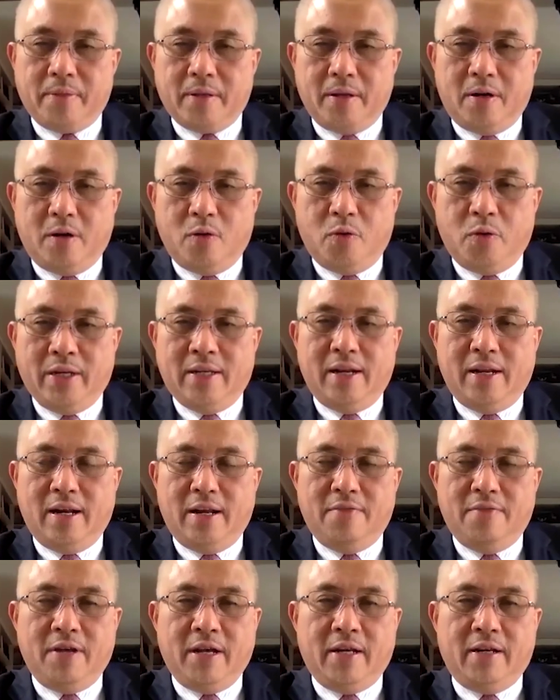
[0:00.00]

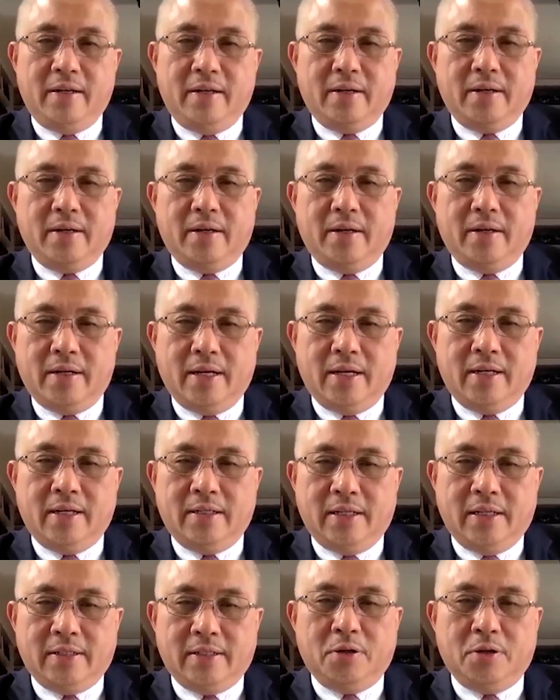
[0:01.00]
delivered
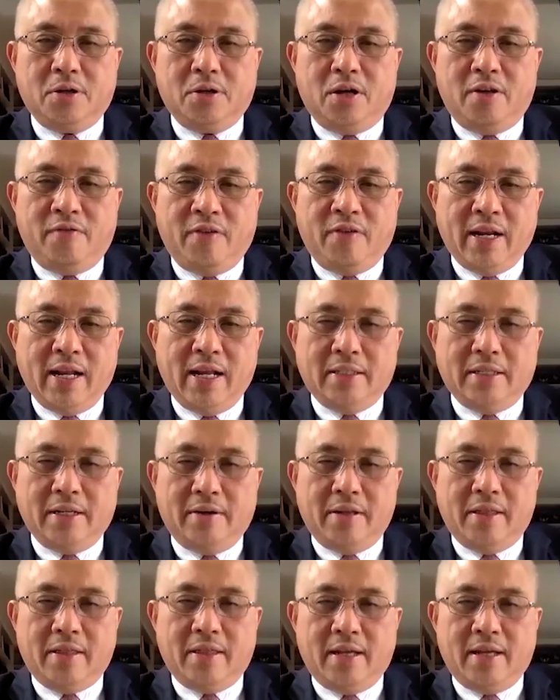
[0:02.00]
the so-called
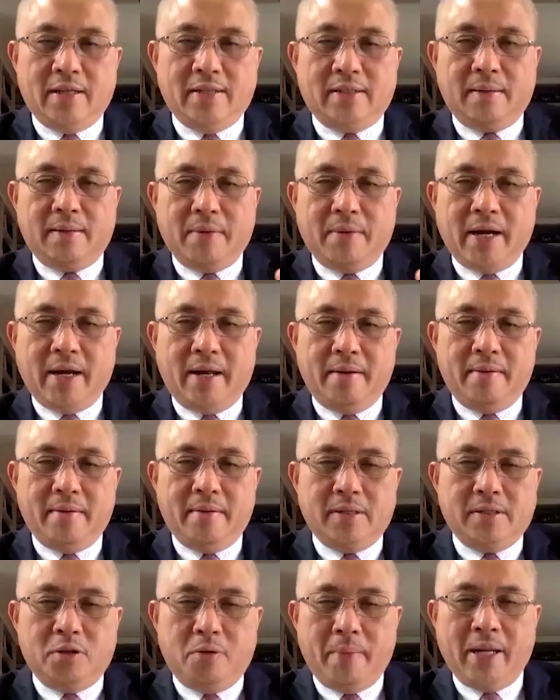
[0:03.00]
financial returns by
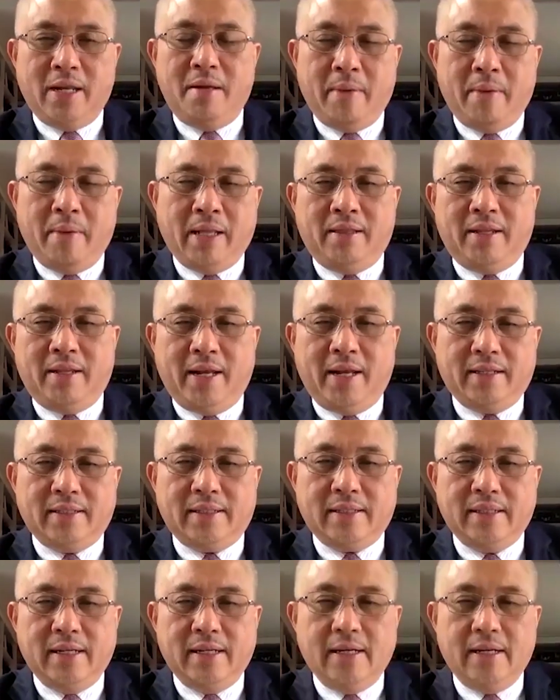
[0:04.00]
so many
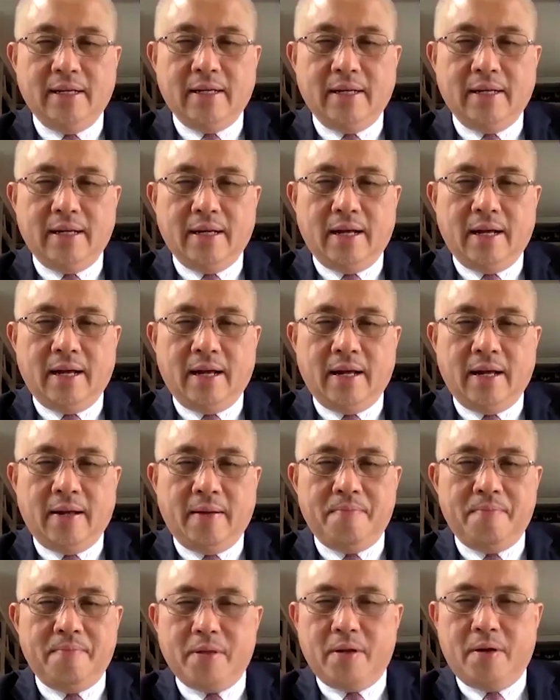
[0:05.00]
metrics,
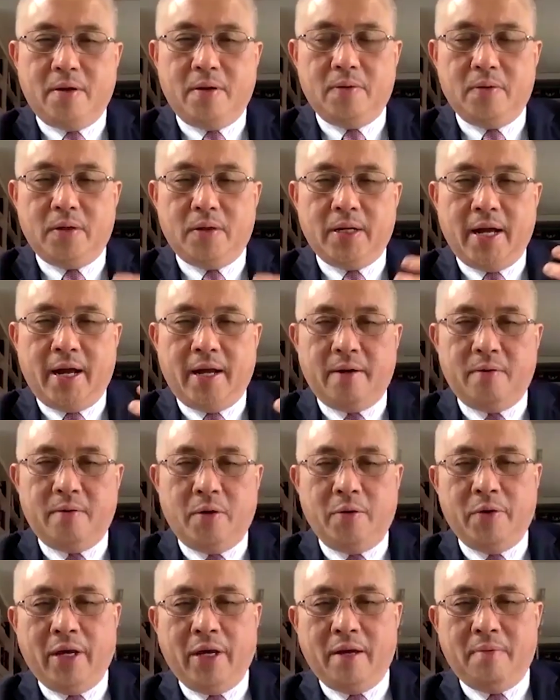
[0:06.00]
that
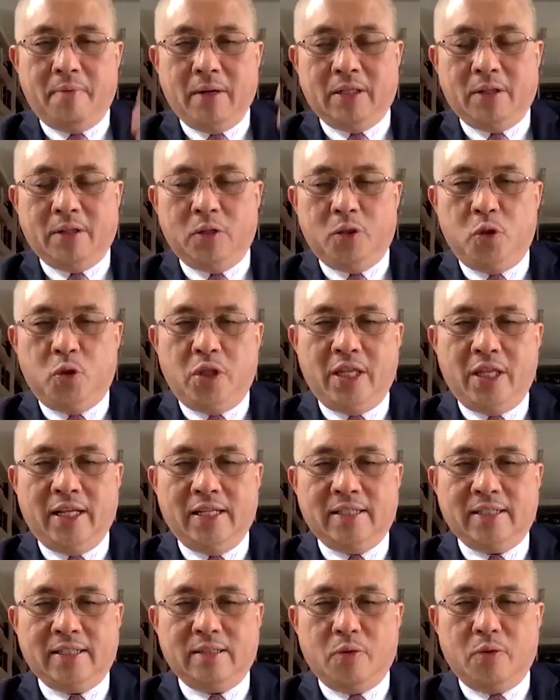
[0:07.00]
we were able to do
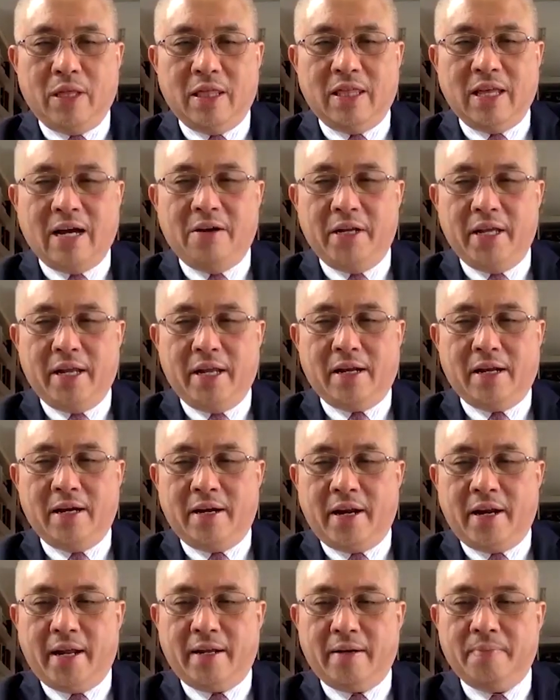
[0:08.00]
this without
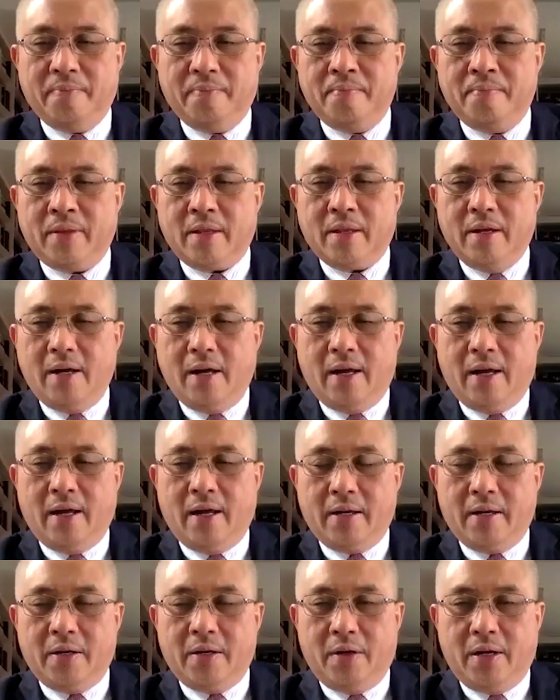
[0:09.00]
incurring,
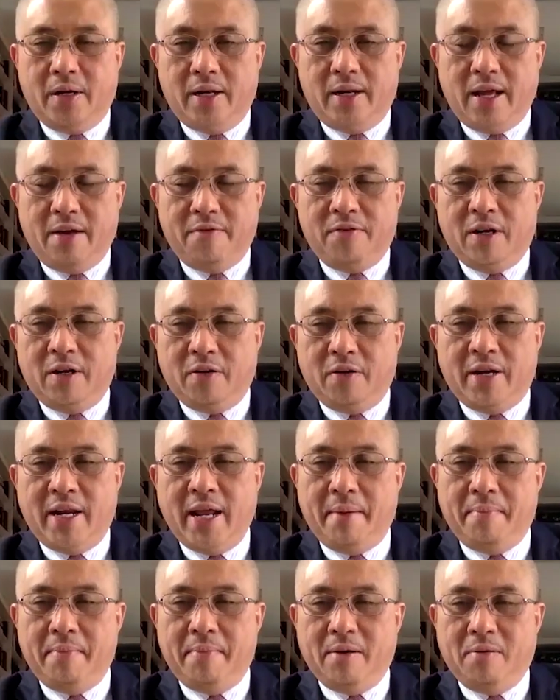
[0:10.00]
a level of
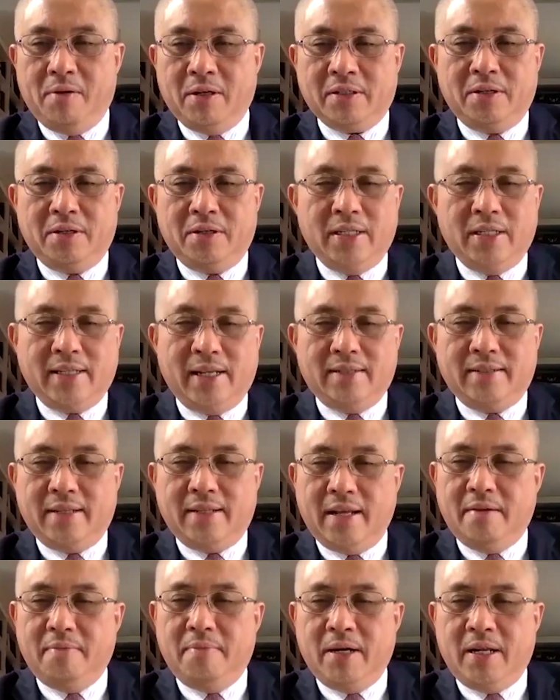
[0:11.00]
debt that was not
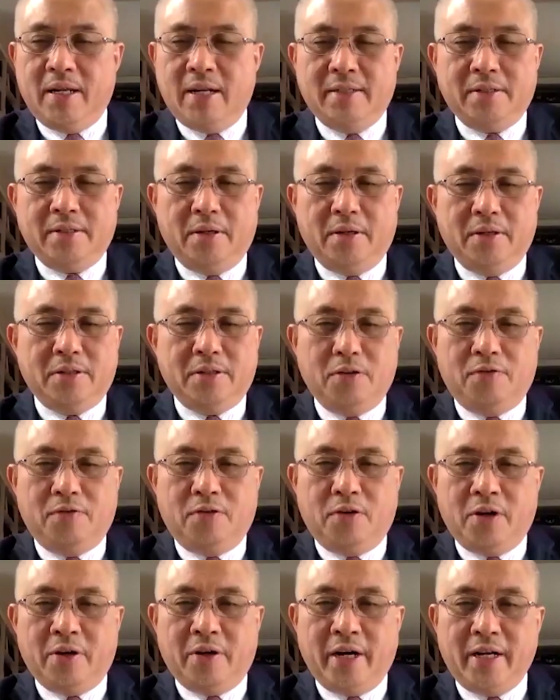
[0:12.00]
sustainable and so on and so
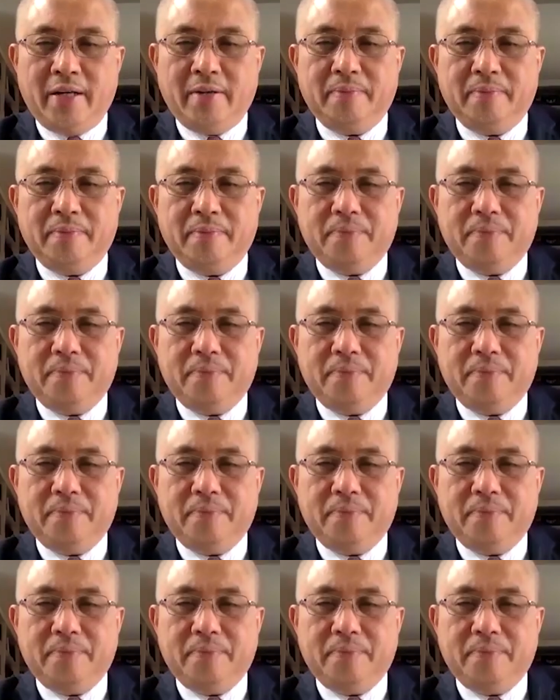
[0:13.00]
forth, right?